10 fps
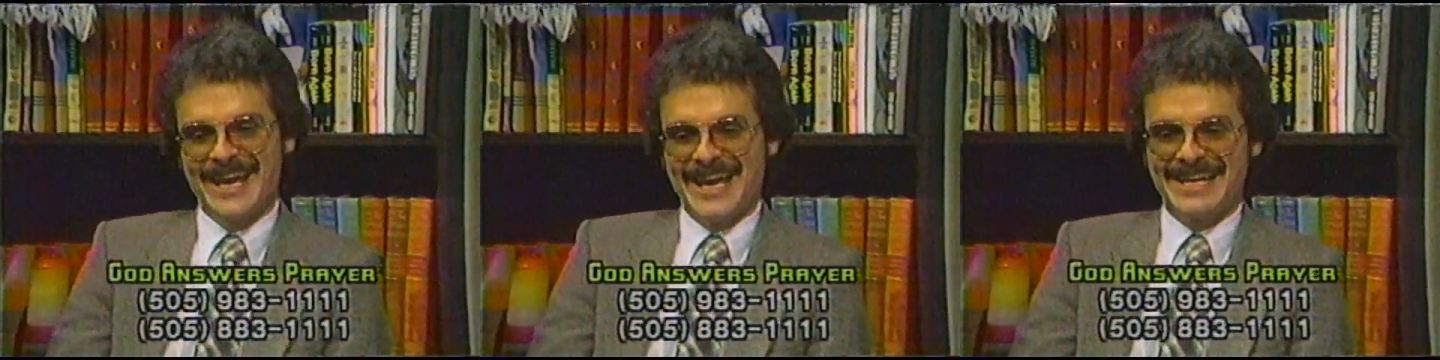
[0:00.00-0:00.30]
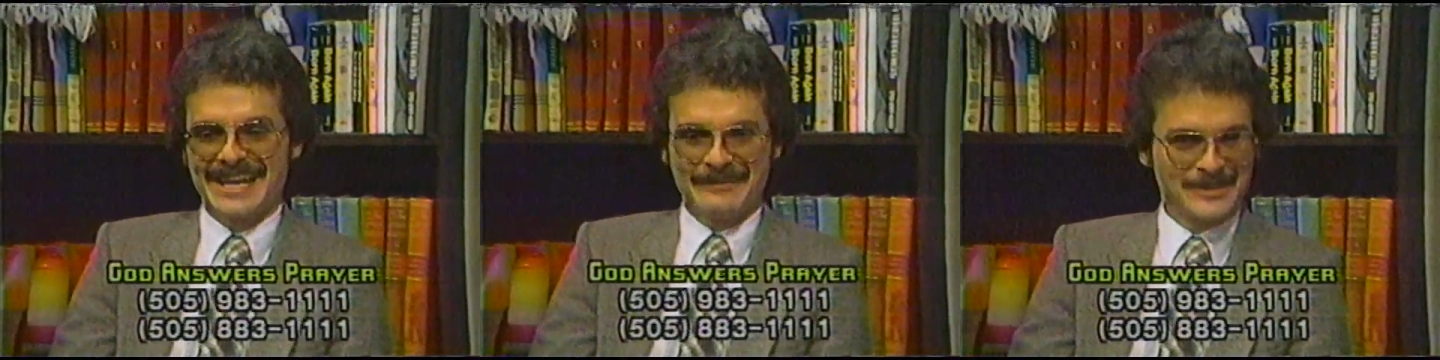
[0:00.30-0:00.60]

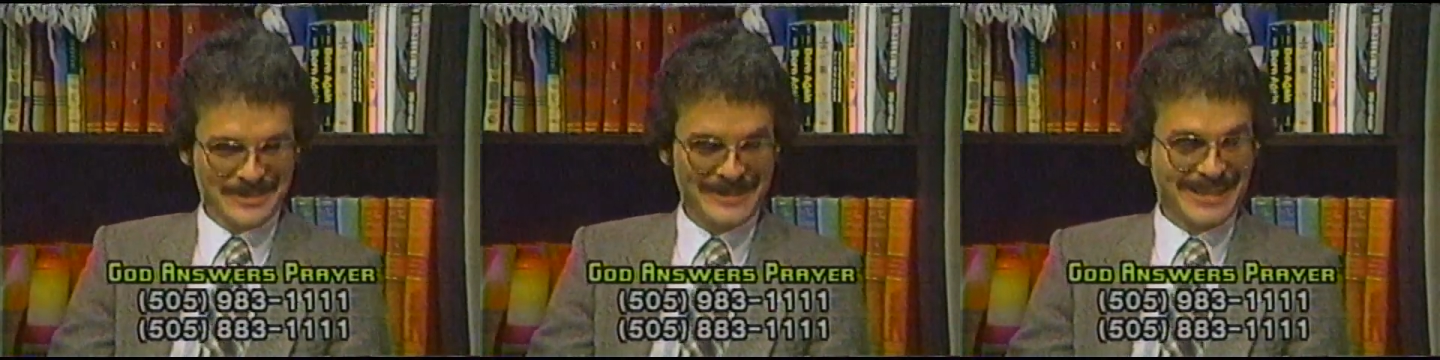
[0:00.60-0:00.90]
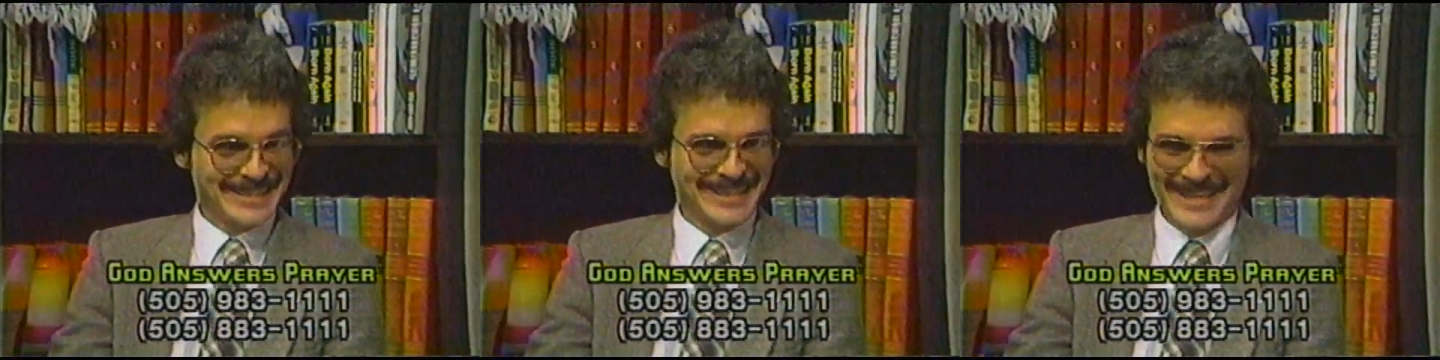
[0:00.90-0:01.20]
and I was like
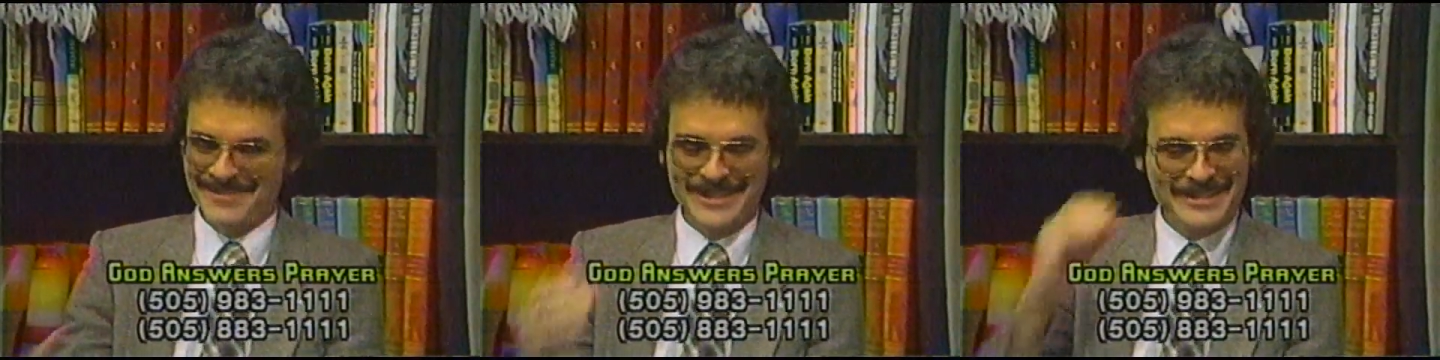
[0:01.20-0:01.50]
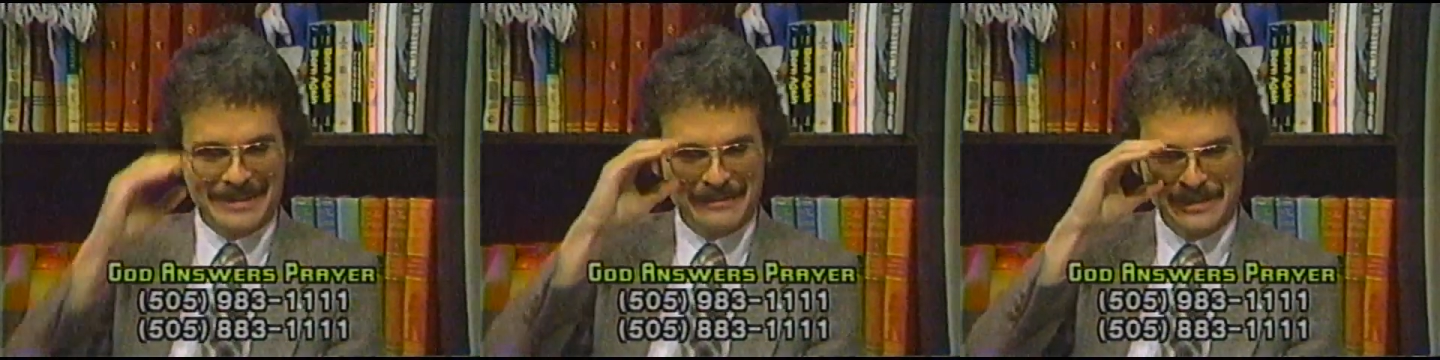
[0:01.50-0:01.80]
I said, I really
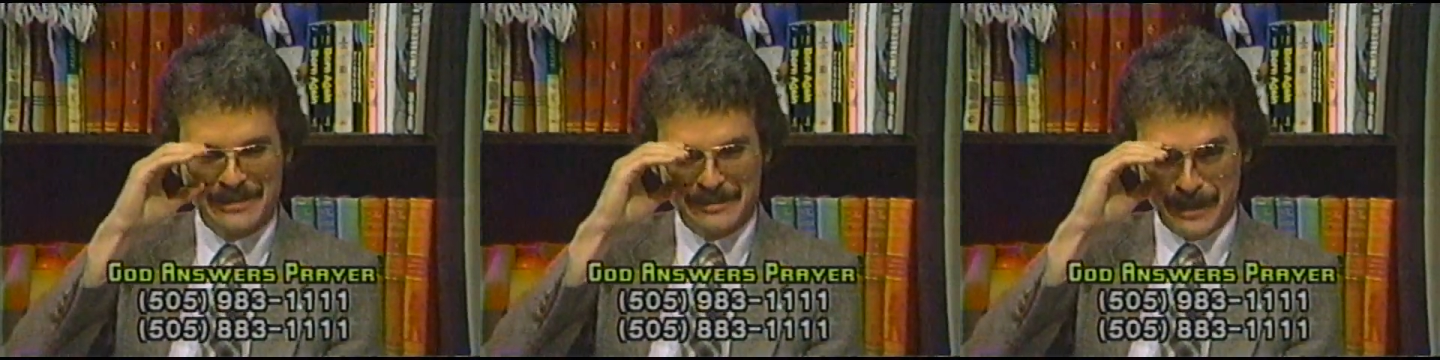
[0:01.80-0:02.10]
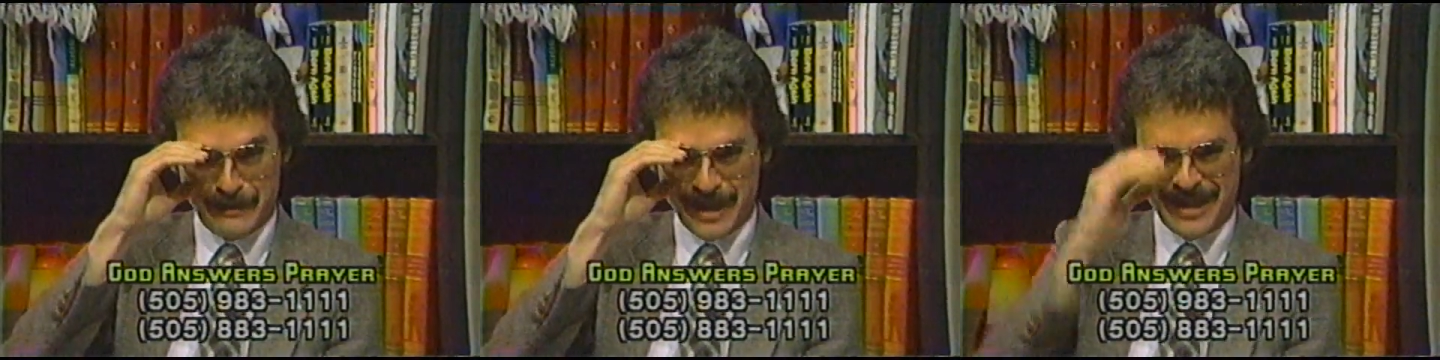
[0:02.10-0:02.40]
thought I was losing
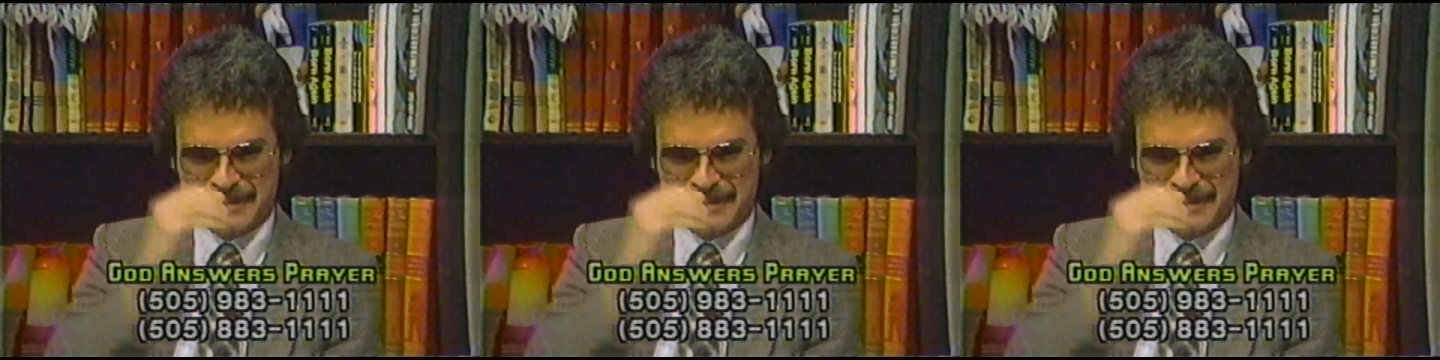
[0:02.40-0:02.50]
my mind.